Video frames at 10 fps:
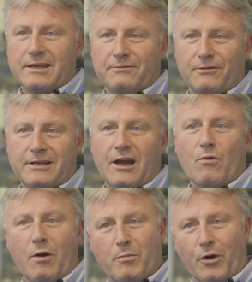this video
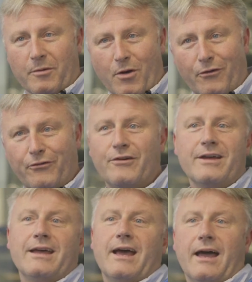won't put them off,
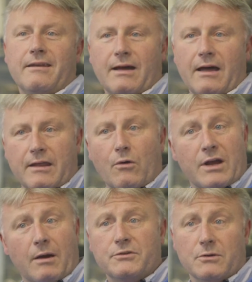and they'll
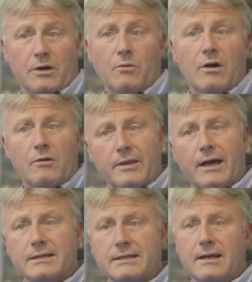come to want to work with
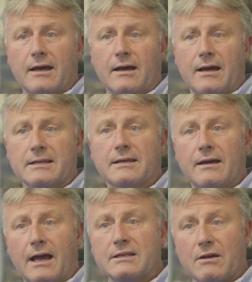us as
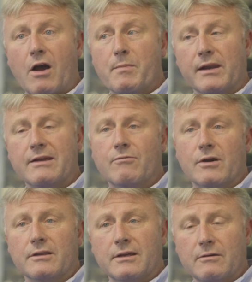I believe
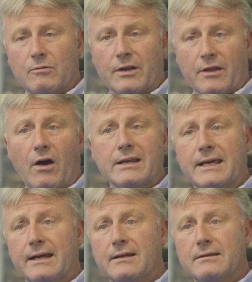one of the high
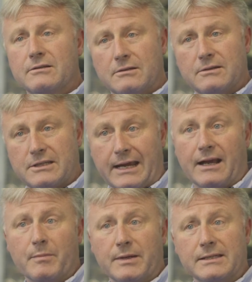tech
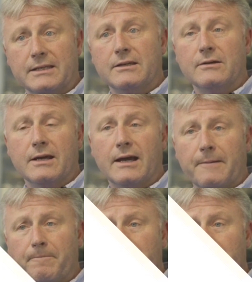companies in the UK.